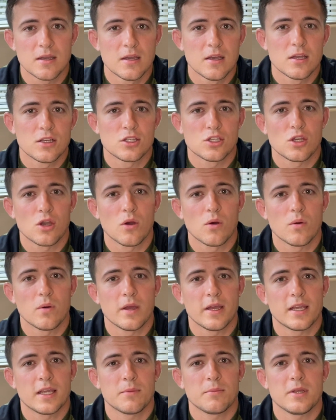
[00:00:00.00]
So it
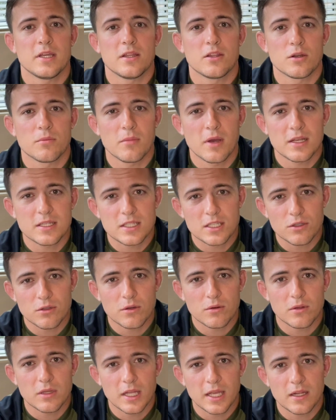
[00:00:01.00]
can be either muscular
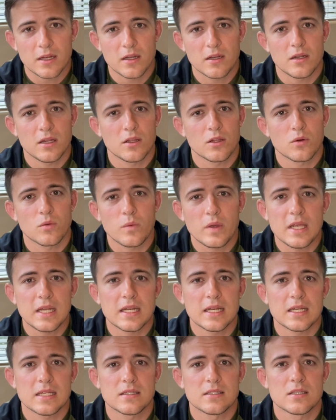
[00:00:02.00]
related, either
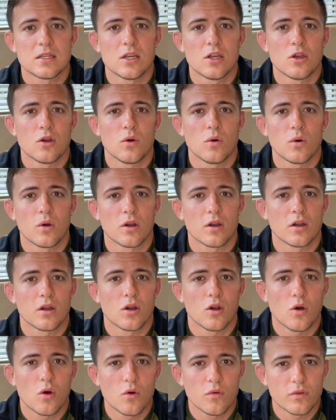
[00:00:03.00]
weakness or
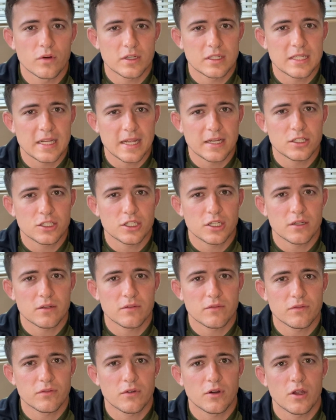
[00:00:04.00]
over tension
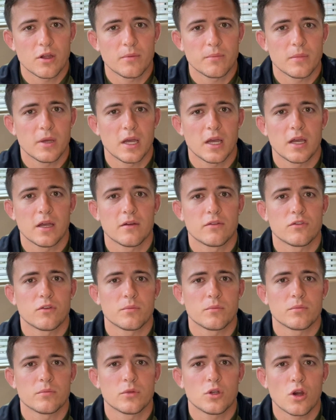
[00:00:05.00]
from
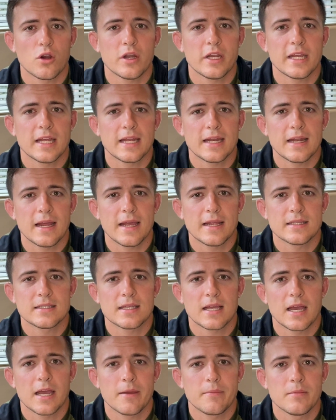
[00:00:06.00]
guarding at
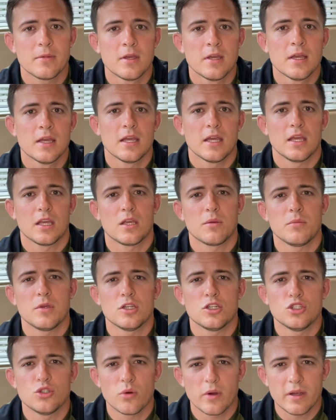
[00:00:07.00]
nighttime. It can be
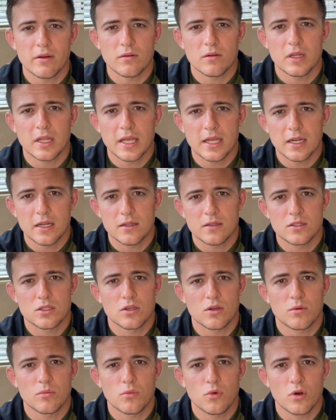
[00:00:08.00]
joint related, so
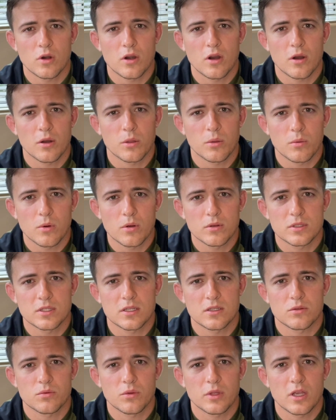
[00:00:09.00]
more
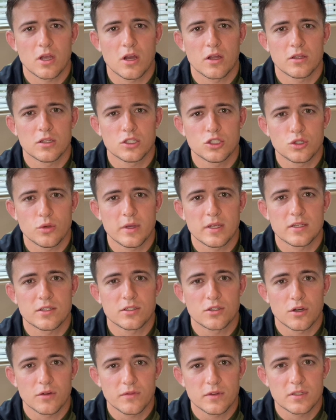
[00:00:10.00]
arthrosis really on the joint
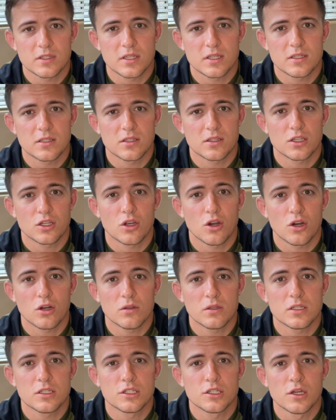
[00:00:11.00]
surfaces, on the
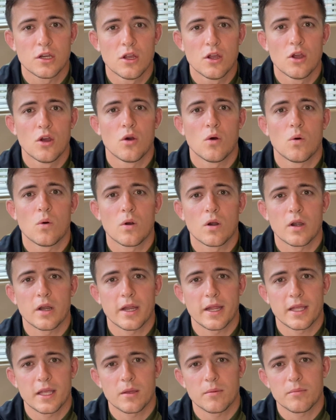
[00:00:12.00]
cartilage. Or it
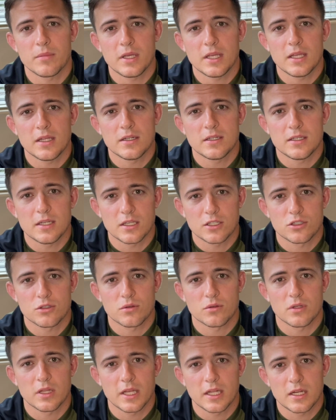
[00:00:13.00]
can be disc
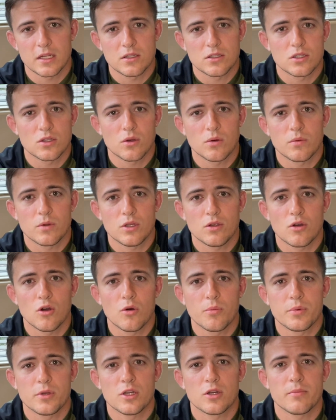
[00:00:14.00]
related. So when you
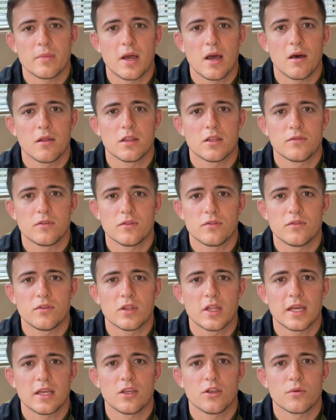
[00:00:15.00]
open your mouth, if you feel
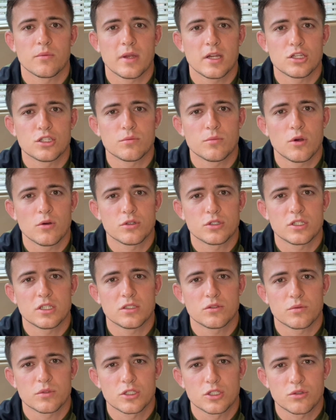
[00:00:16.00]
like your range of motion is
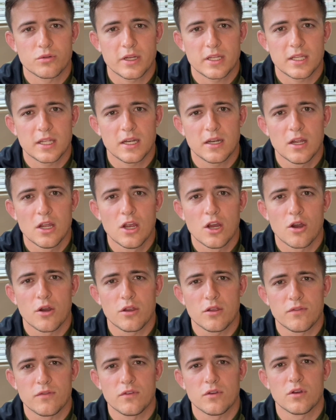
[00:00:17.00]
restricted or you
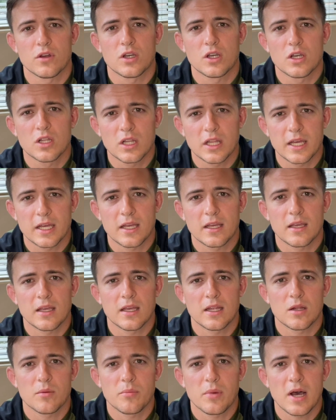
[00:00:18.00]
feel a click and a
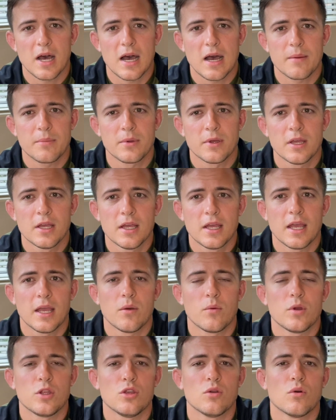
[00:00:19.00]
pop, and
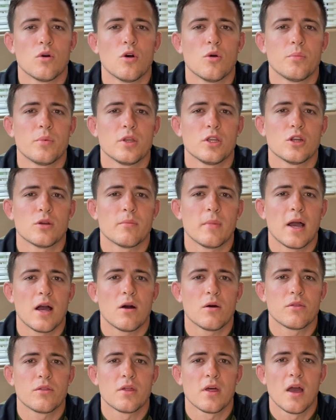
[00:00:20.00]
when you open your
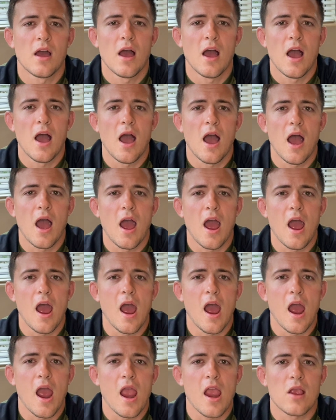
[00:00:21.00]
mouth,
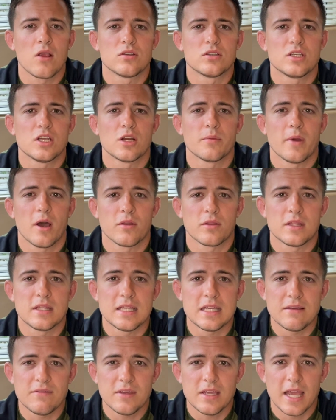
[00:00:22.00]
you see your mouth
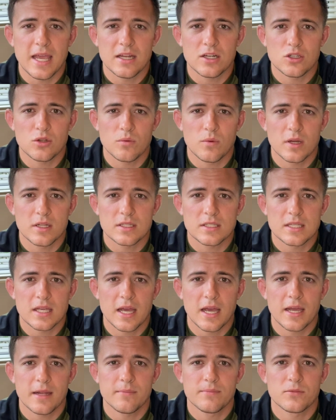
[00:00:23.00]
deviate to one
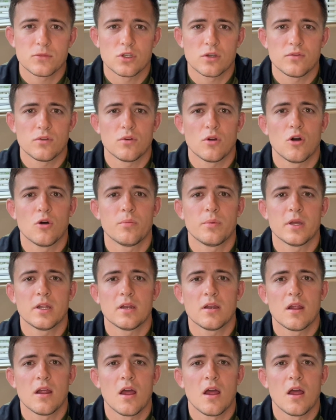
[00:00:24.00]
side. So if you open